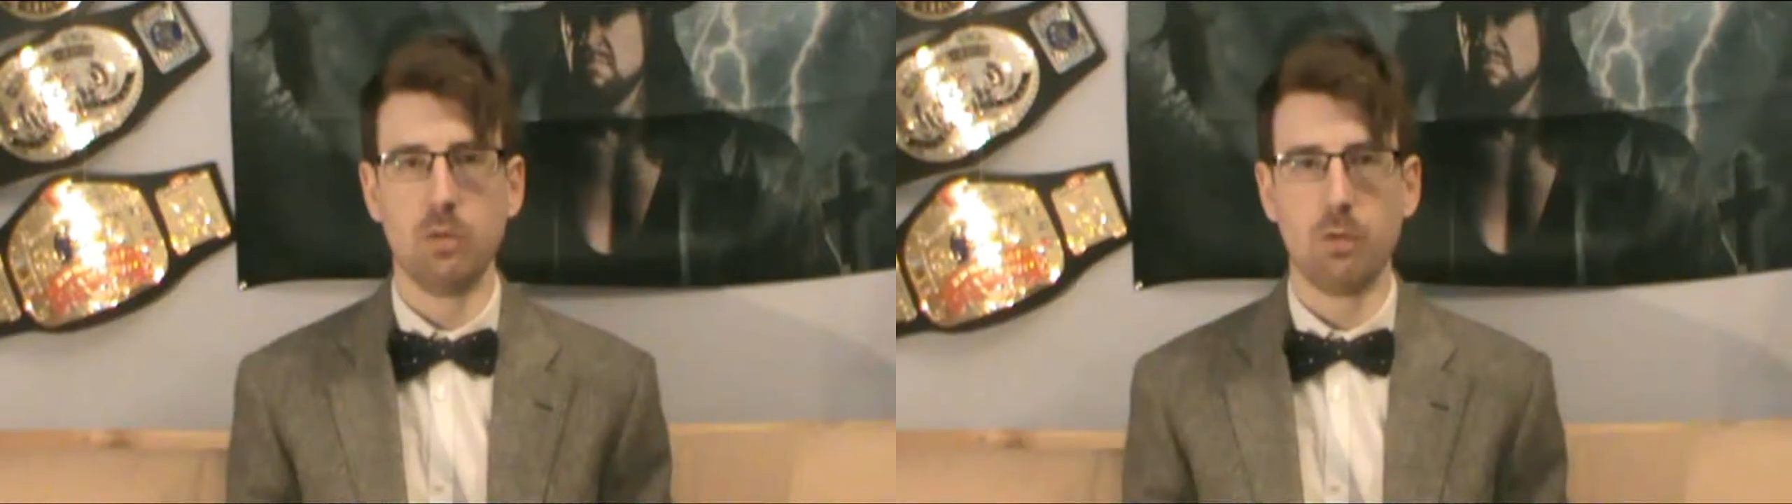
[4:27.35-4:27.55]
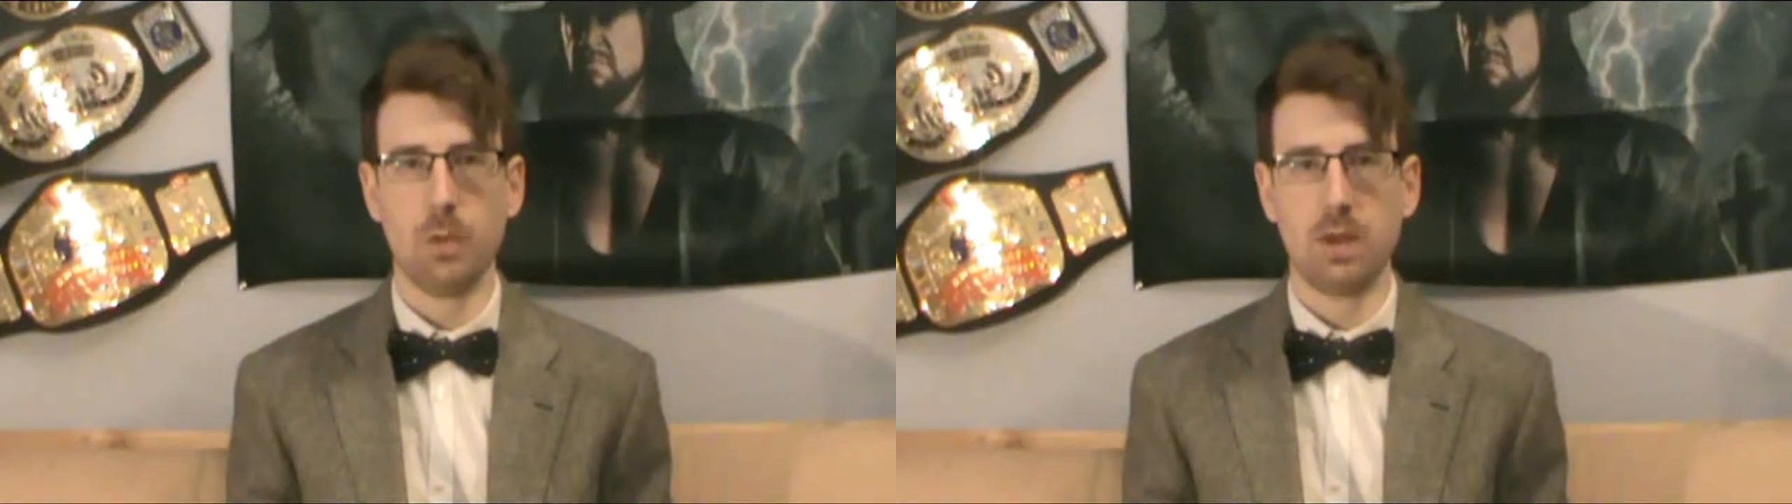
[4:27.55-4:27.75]

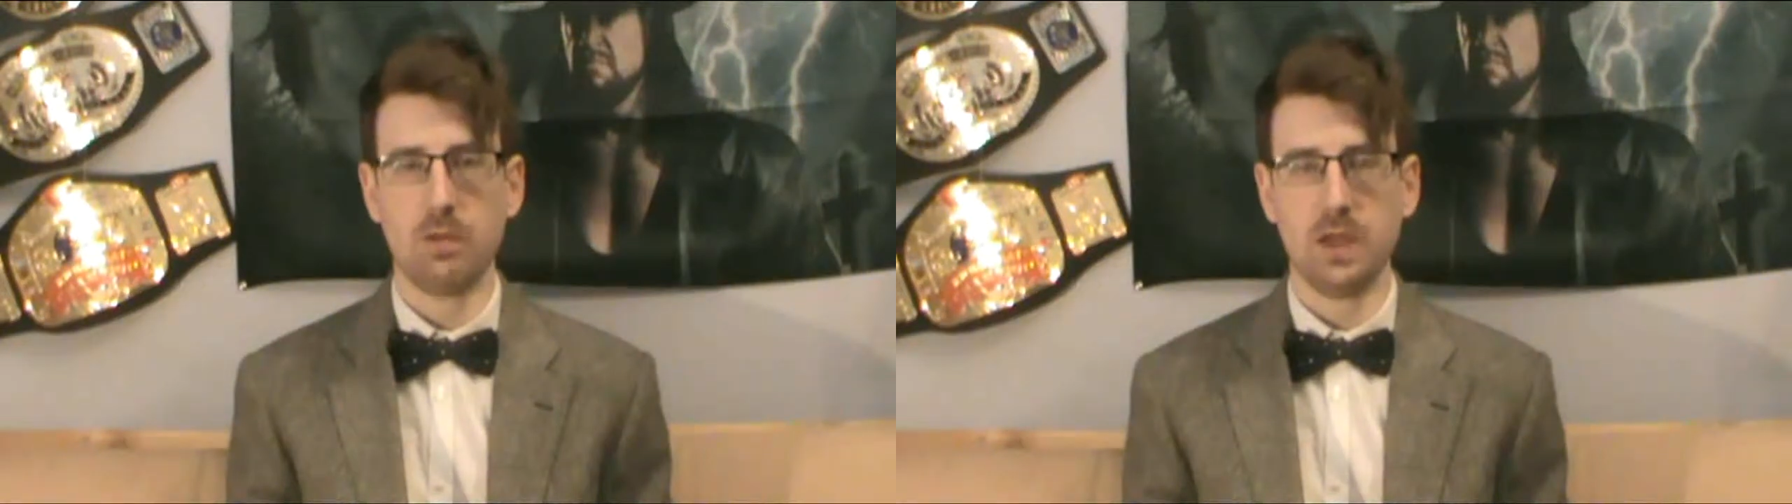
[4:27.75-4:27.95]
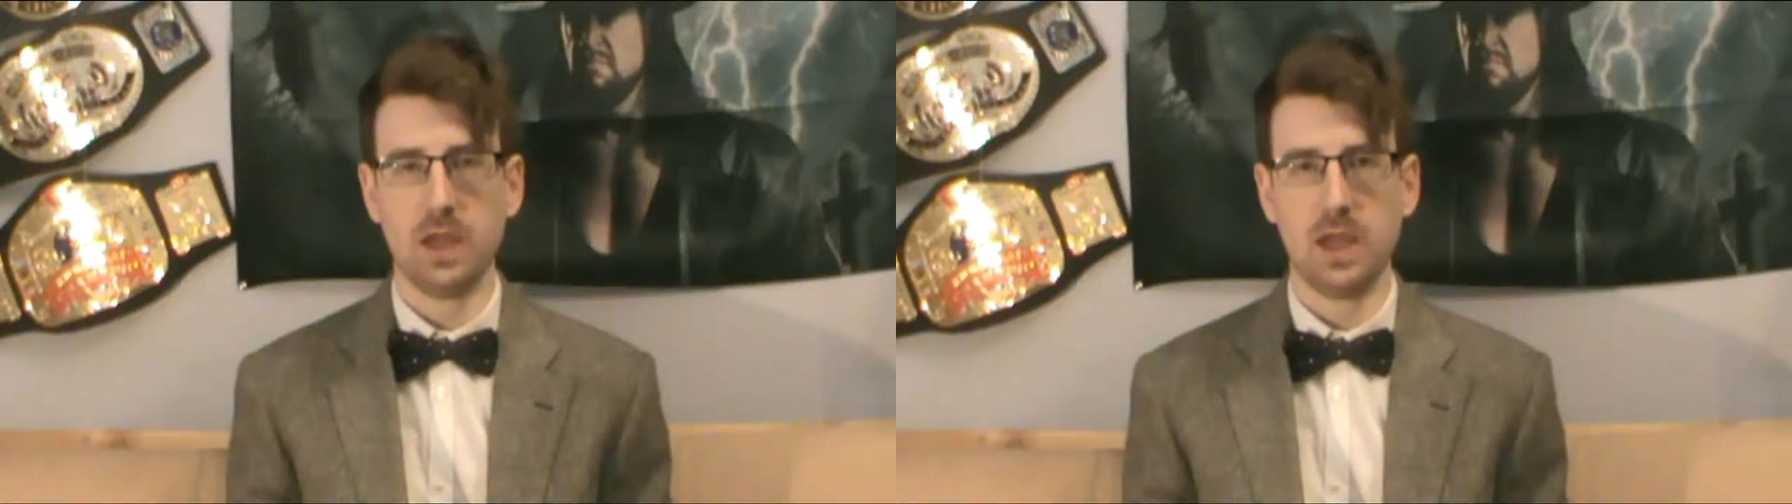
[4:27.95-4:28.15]

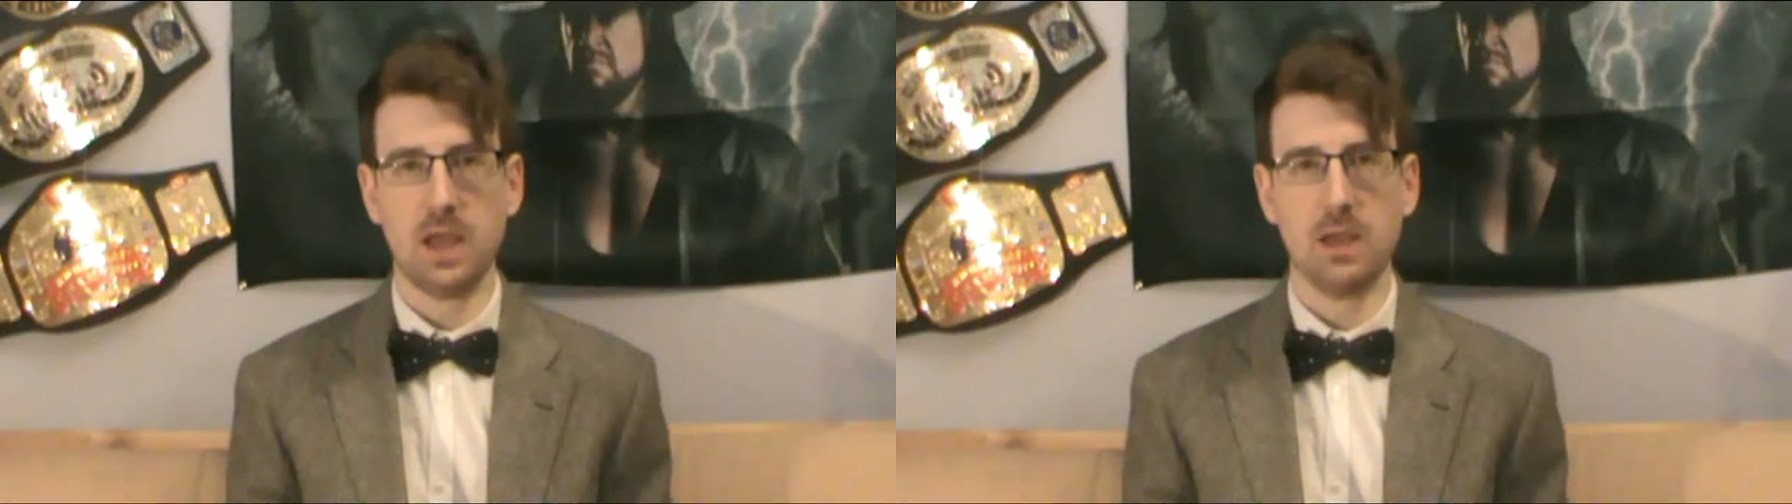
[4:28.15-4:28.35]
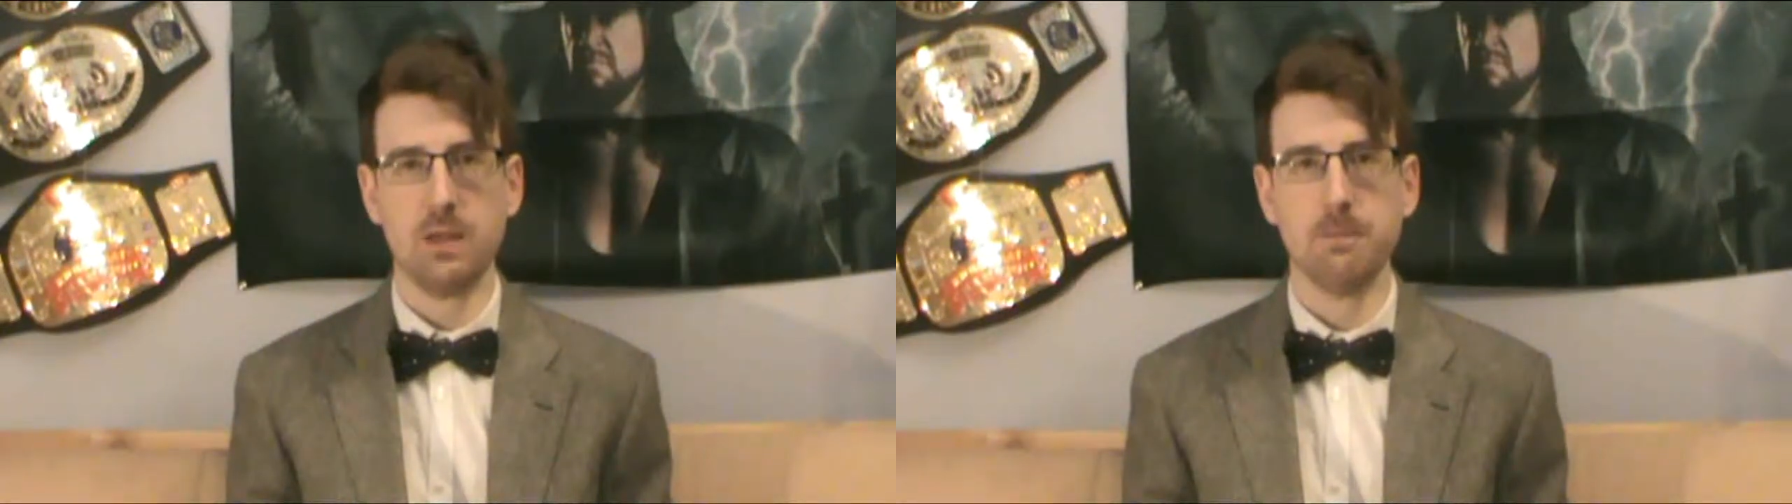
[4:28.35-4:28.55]
throughout the
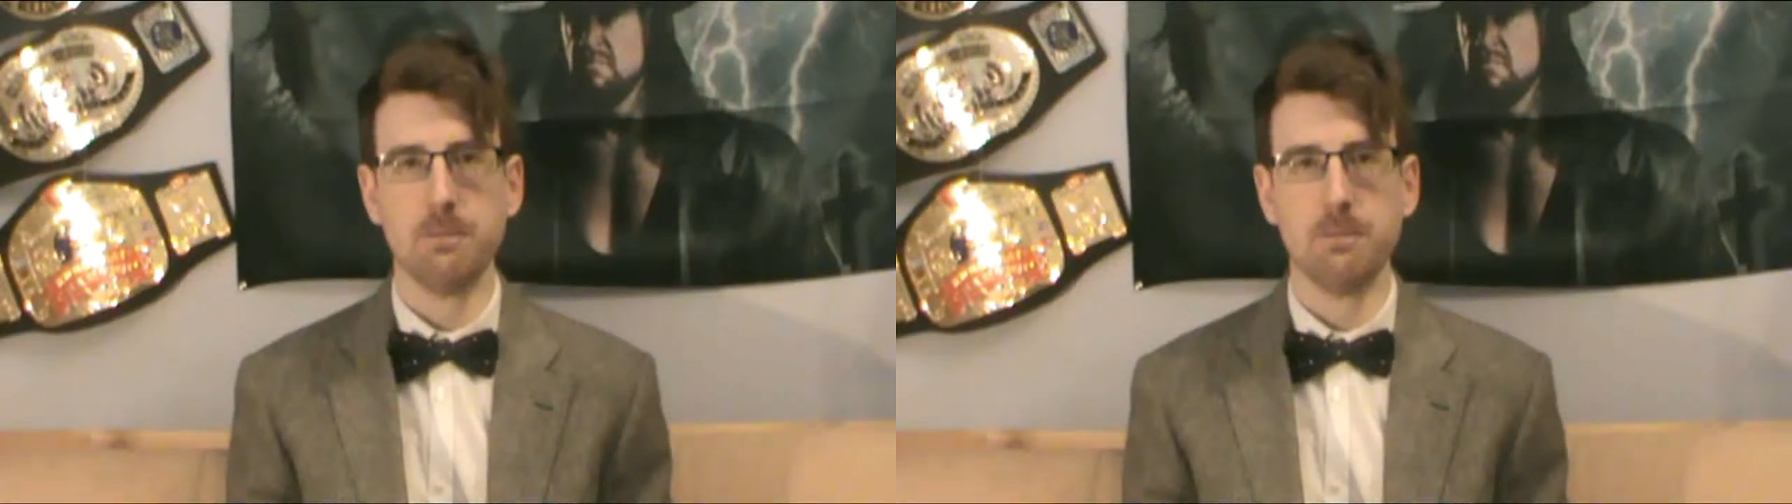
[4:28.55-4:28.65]
year.